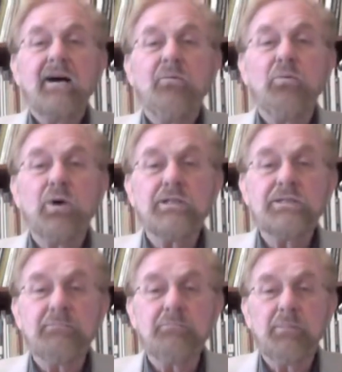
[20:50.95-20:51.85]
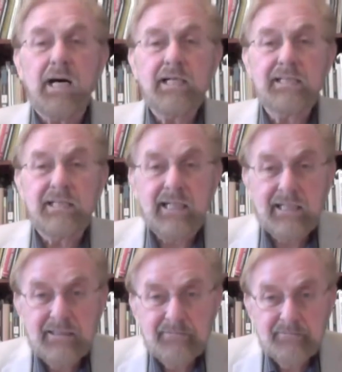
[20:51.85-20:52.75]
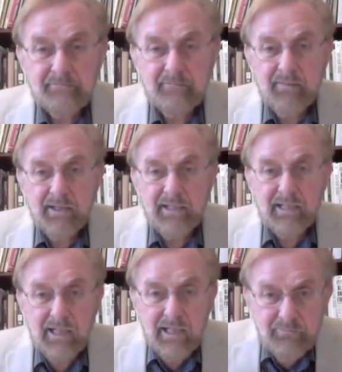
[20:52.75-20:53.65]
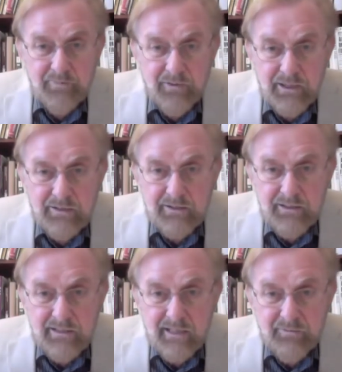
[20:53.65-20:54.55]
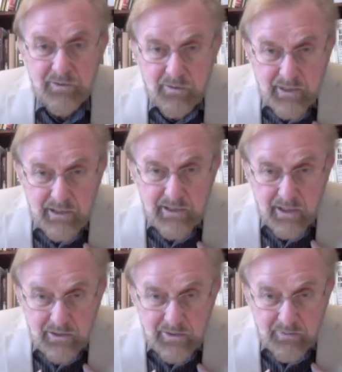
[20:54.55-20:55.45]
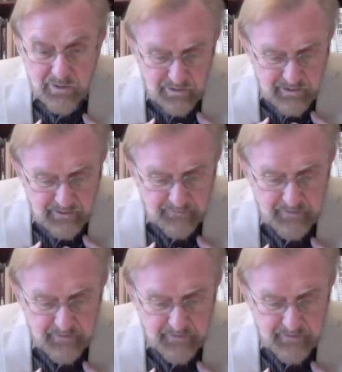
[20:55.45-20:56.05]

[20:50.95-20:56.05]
was embodying the conflict of the great controversy.